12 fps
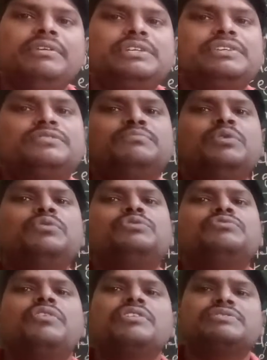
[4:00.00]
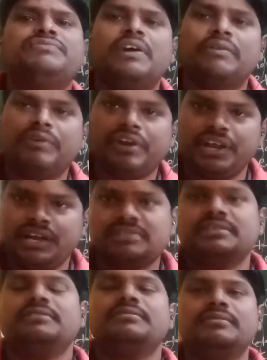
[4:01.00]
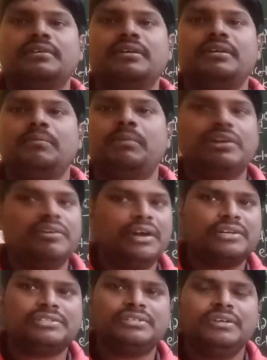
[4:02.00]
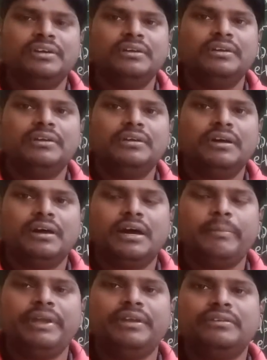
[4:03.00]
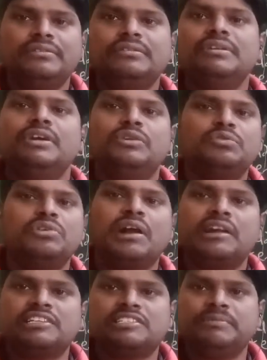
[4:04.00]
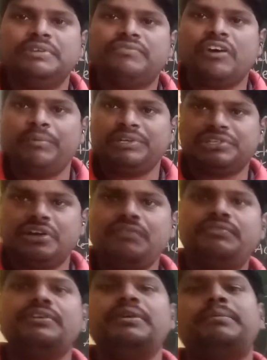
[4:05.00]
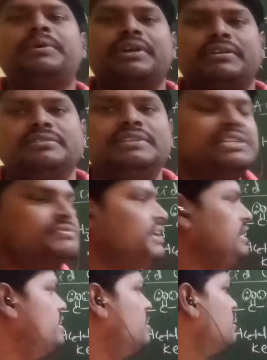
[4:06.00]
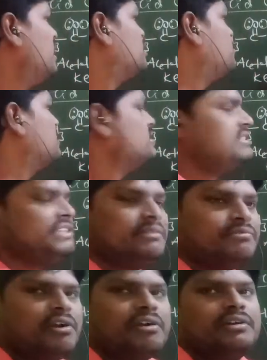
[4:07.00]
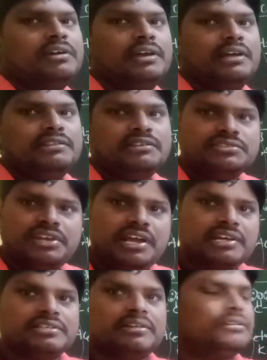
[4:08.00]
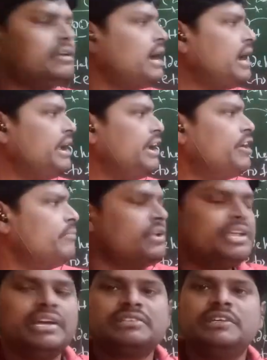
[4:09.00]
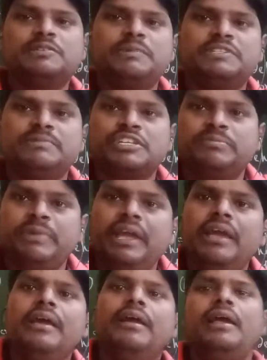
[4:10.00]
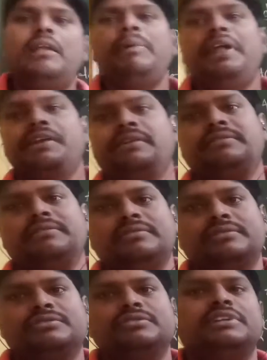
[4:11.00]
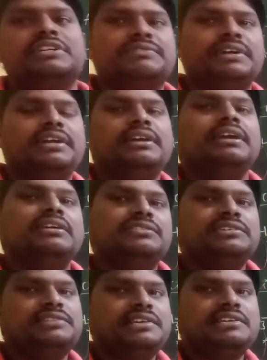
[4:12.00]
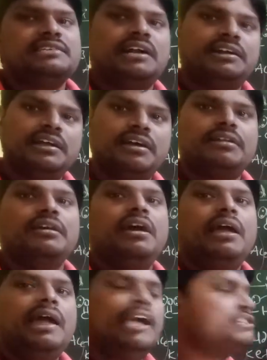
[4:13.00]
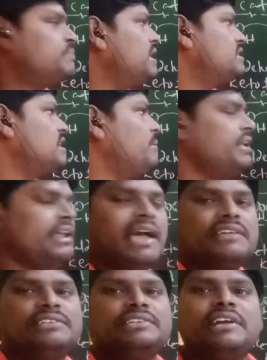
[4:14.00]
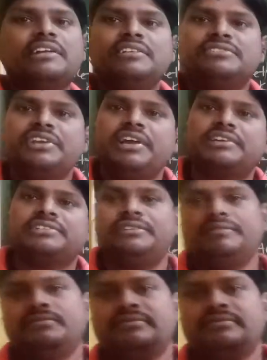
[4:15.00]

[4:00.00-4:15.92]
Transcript: which is move towards forward reaction, but not do not disturb the formation of product. That's why here H plus is involved in this reaction, and end of the reaction H plus must be eliminated. So that's why this is under H plus, acid catalyst reaction.